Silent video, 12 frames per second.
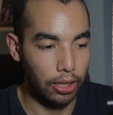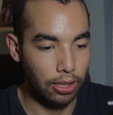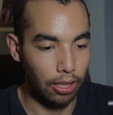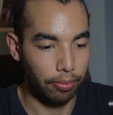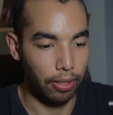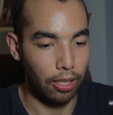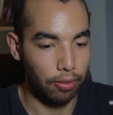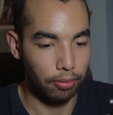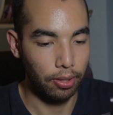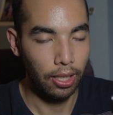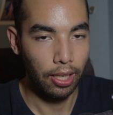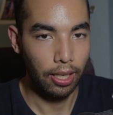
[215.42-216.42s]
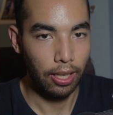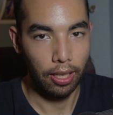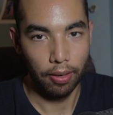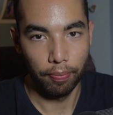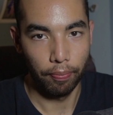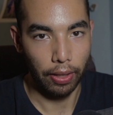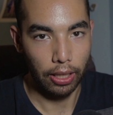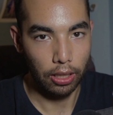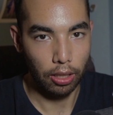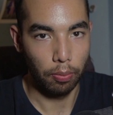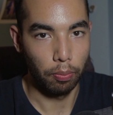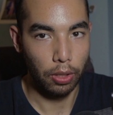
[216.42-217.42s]
stuff out of like
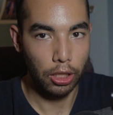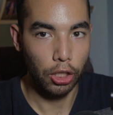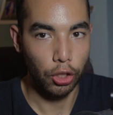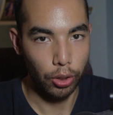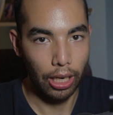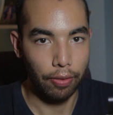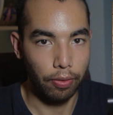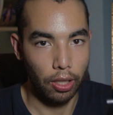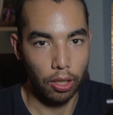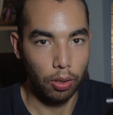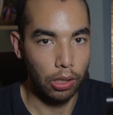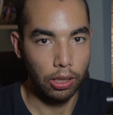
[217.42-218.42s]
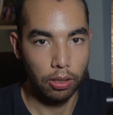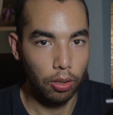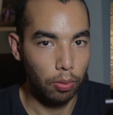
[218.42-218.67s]
the materials you have, and they're